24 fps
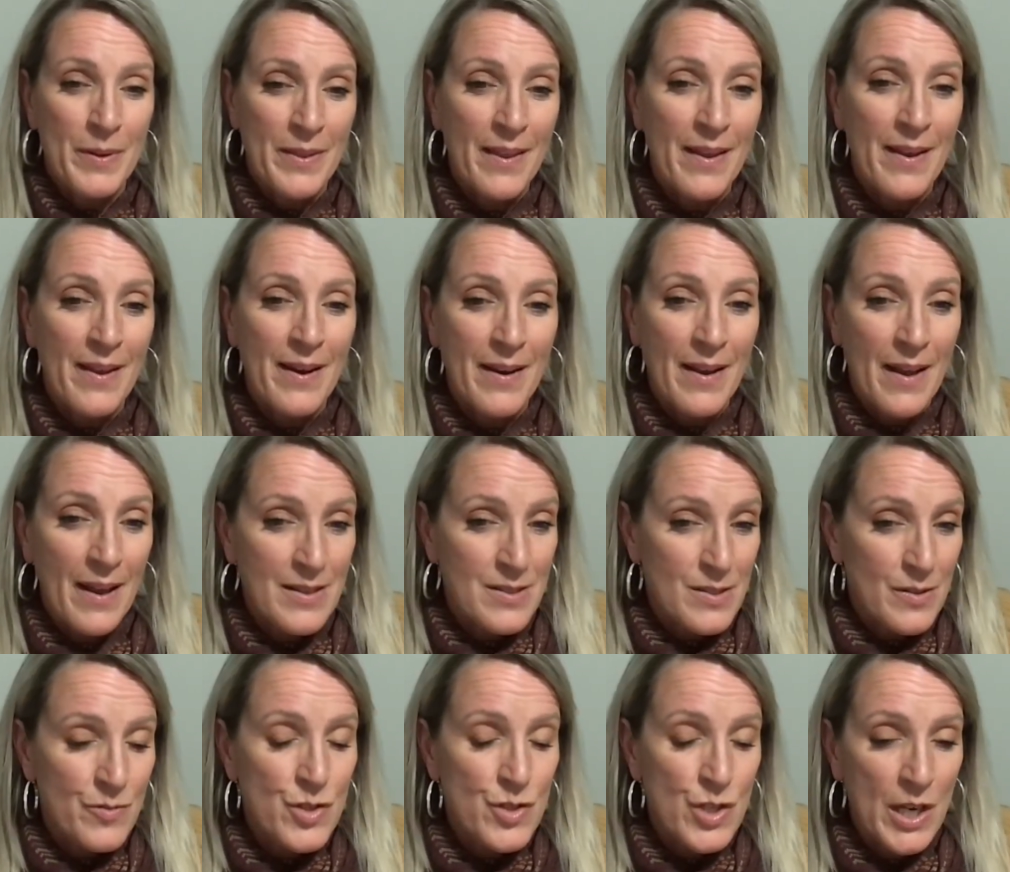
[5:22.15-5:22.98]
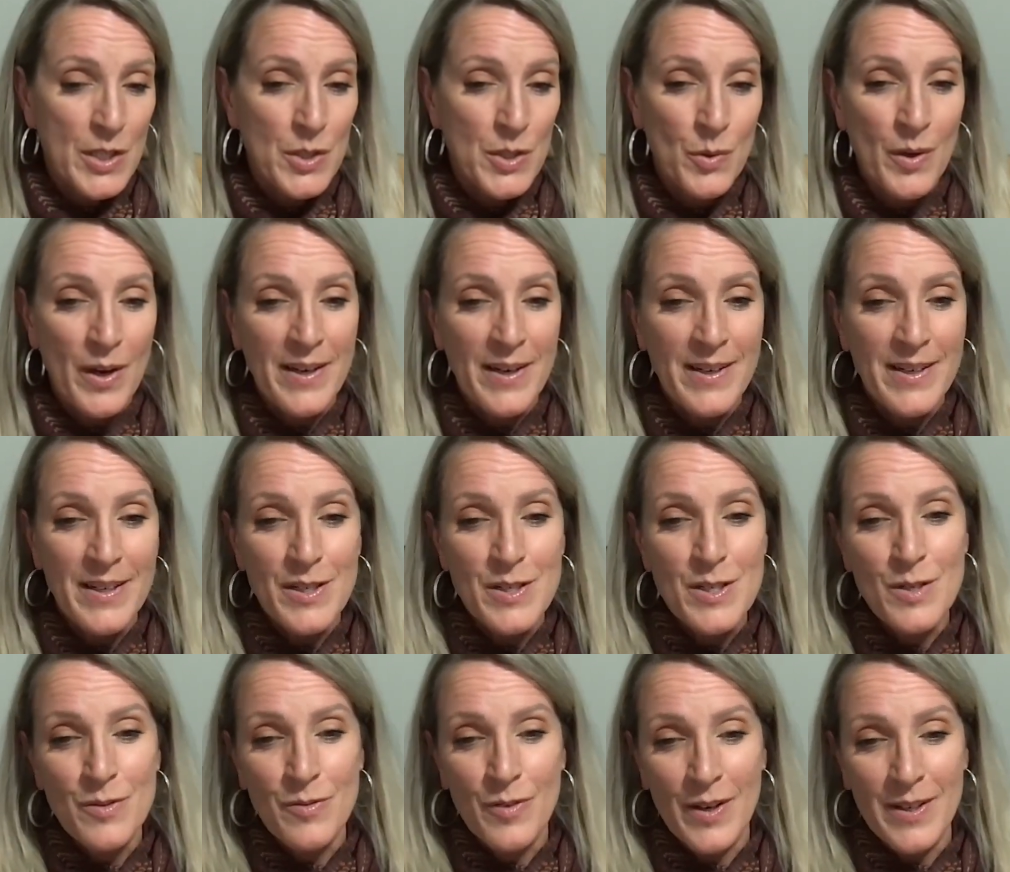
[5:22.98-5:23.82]
but that as of January, I
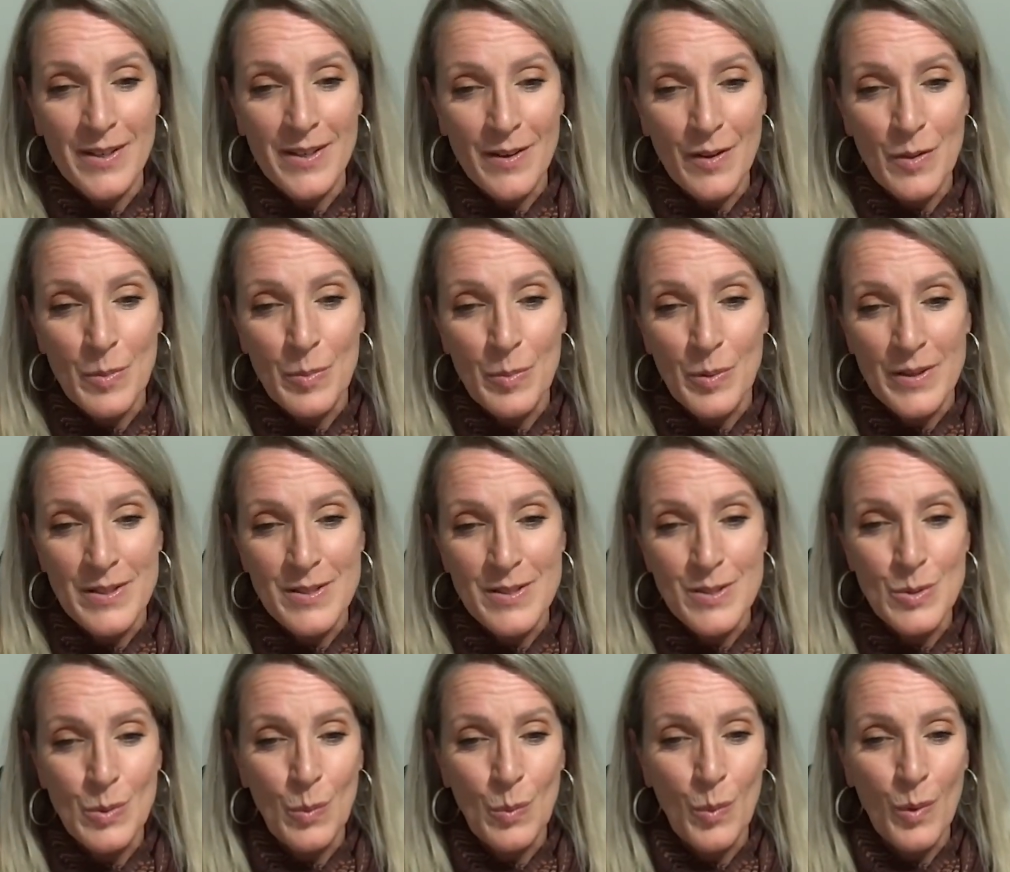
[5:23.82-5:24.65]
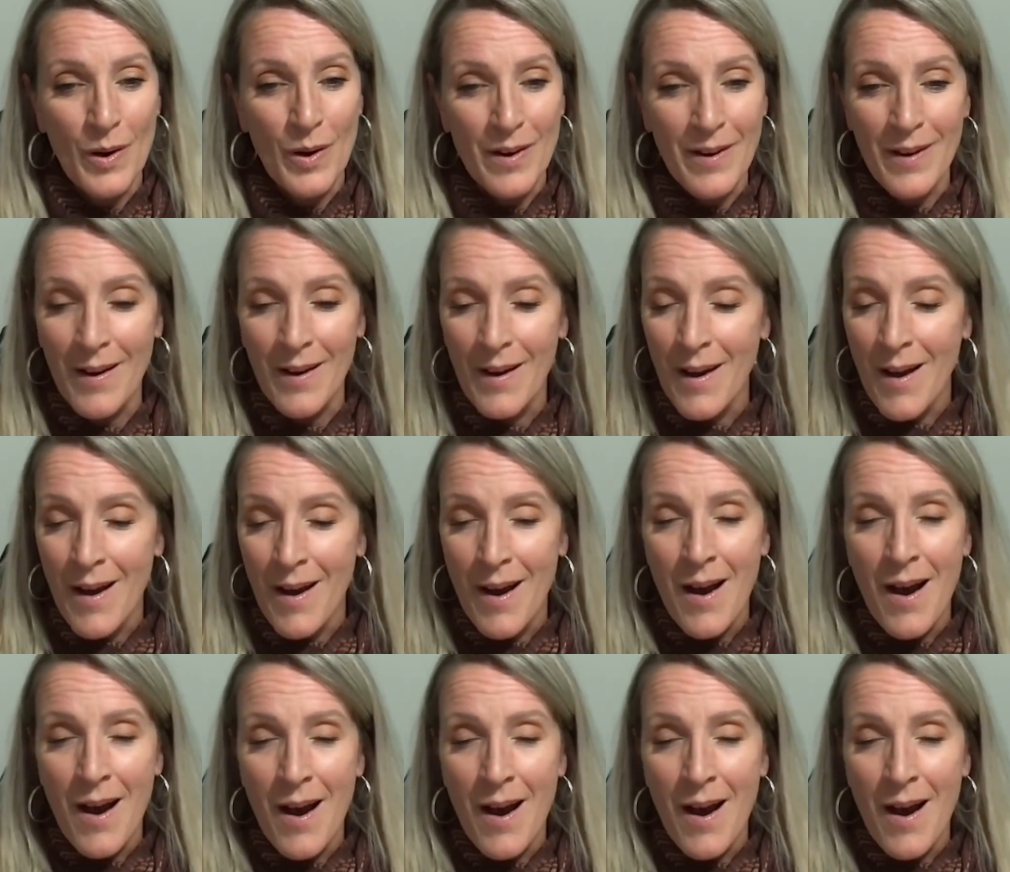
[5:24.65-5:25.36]
needed to find another place to work.